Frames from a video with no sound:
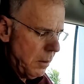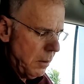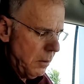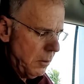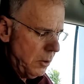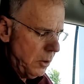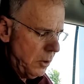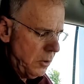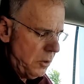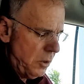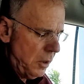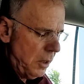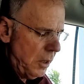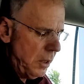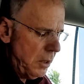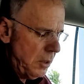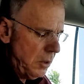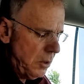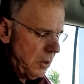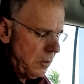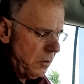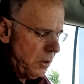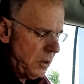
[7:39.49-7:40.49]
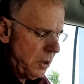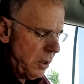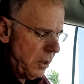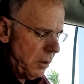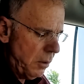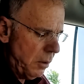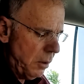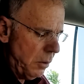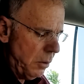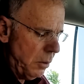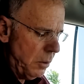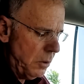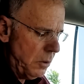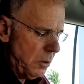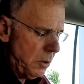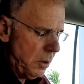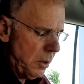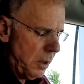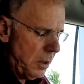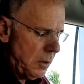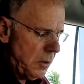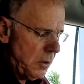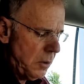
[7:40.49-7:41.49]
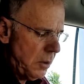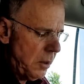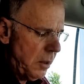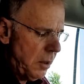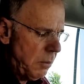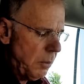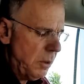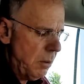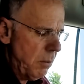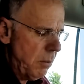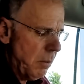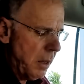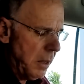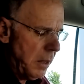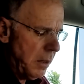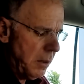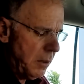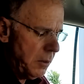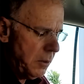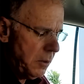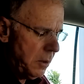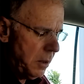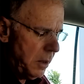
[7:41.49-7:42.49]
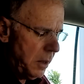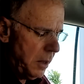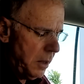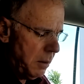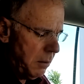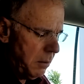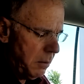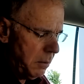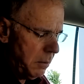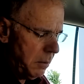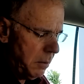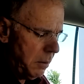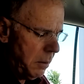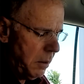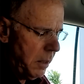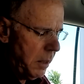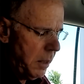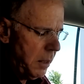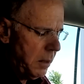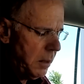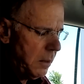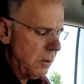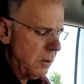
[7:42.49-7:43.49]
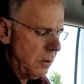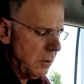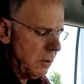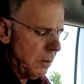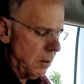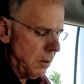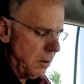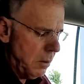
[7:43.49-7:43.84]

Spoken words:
Just east of St. Louis, and let's see how many miles that is.